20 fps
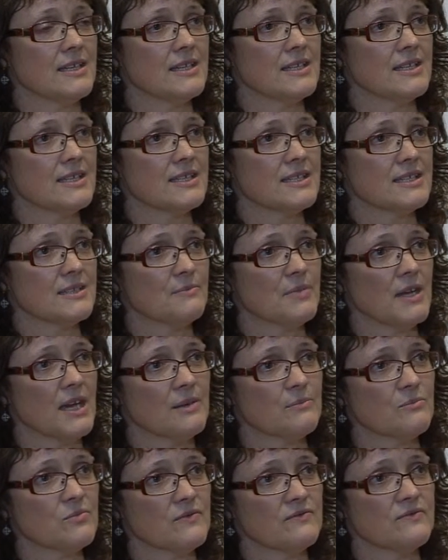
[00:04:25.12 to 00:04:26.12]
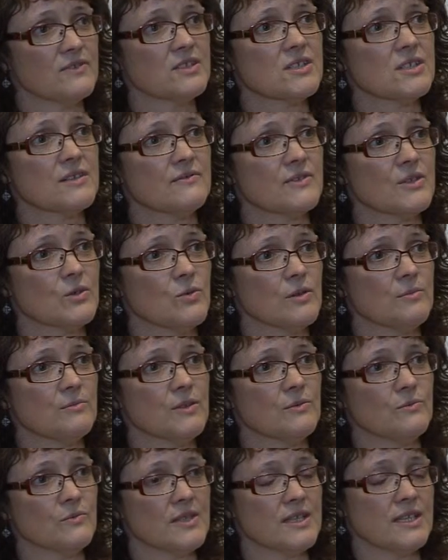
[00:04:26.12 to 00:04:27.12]
it's about provision of
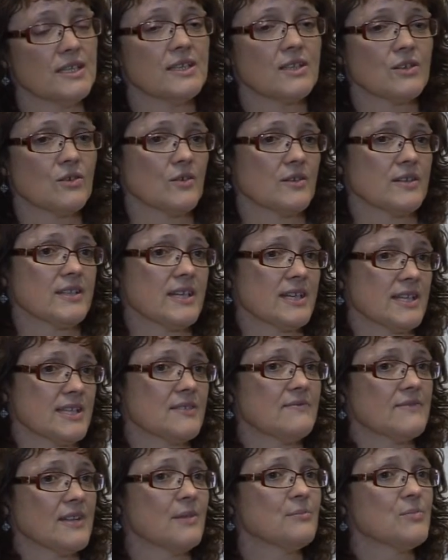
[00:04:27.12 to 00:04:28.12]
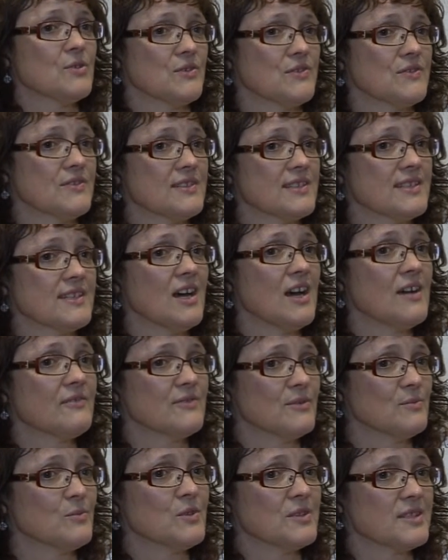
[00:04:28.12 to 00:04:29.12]
equipment within the context of that person's
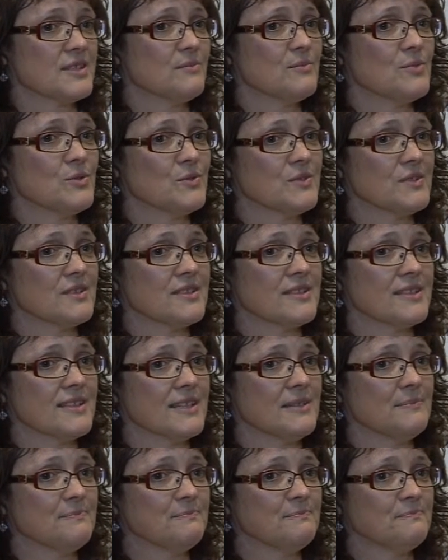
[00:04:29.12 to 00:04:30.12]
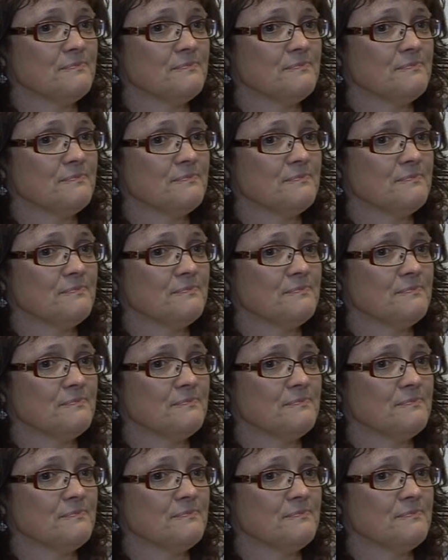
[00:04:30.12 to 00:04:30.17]
life and what's important to them.